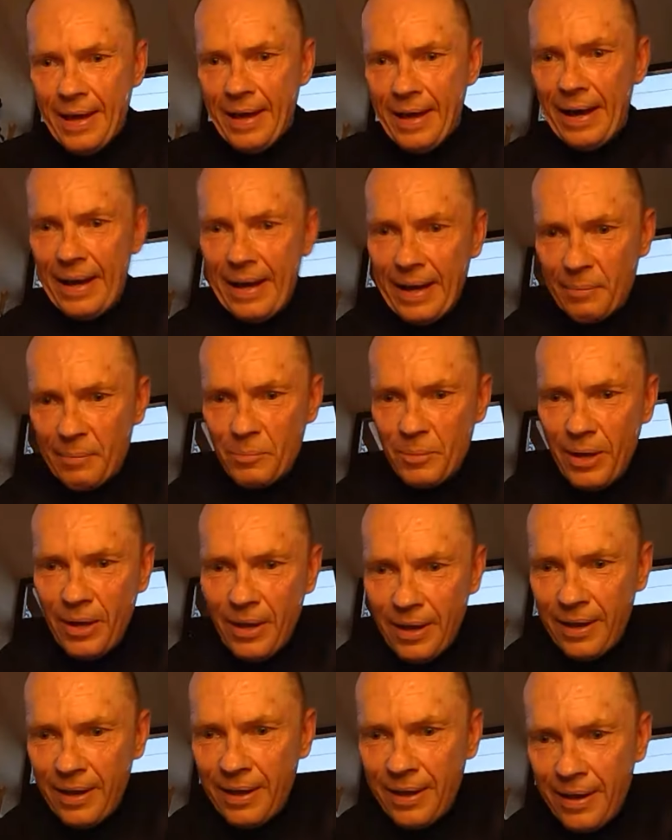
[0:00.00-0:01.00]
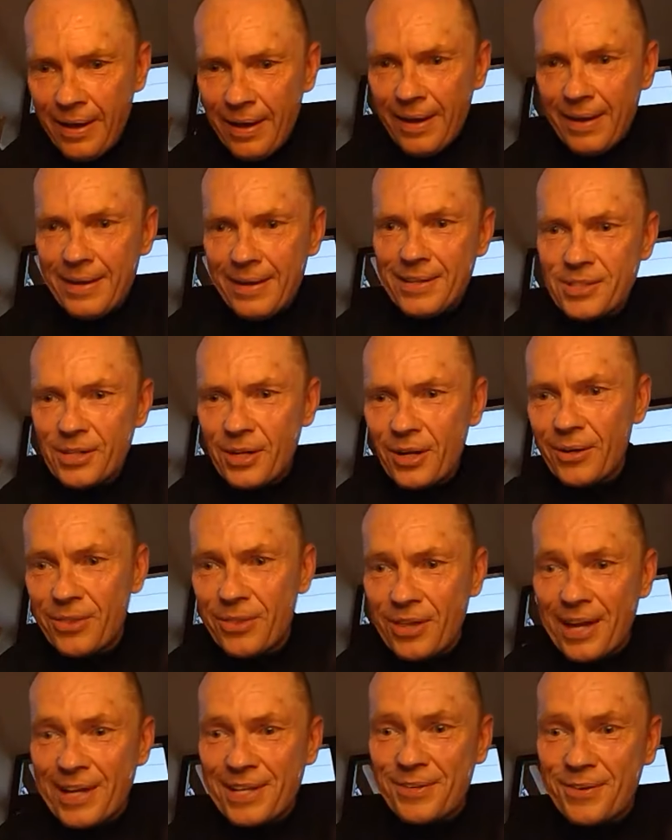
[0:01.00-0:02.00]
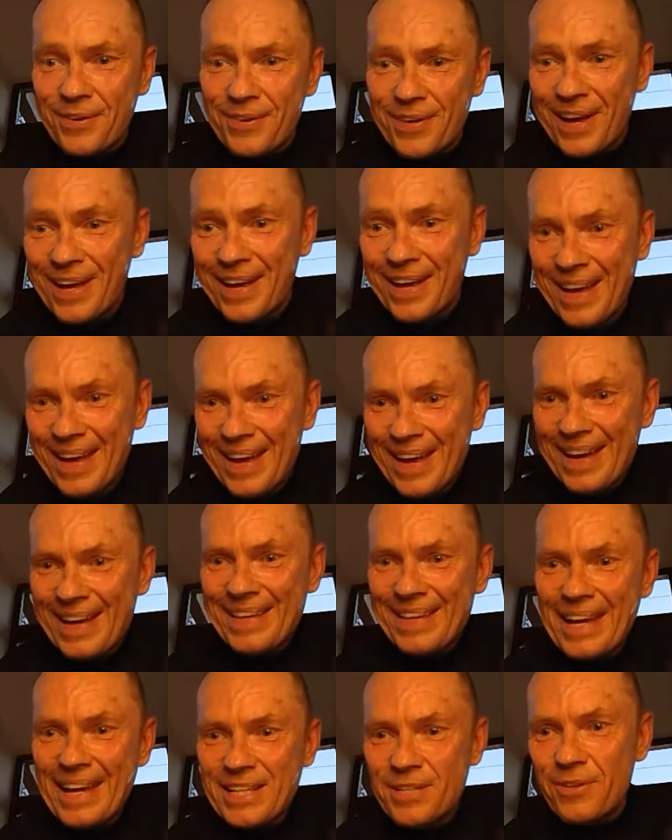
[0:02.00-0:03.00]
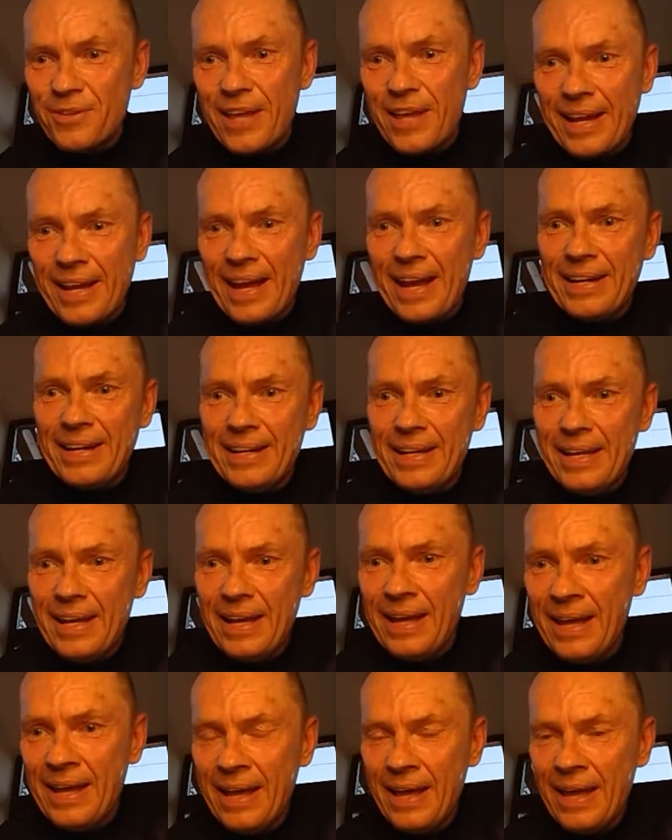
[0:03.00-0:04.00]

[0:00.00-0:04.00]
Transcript: Um, so thanks for thanks for that, Andy.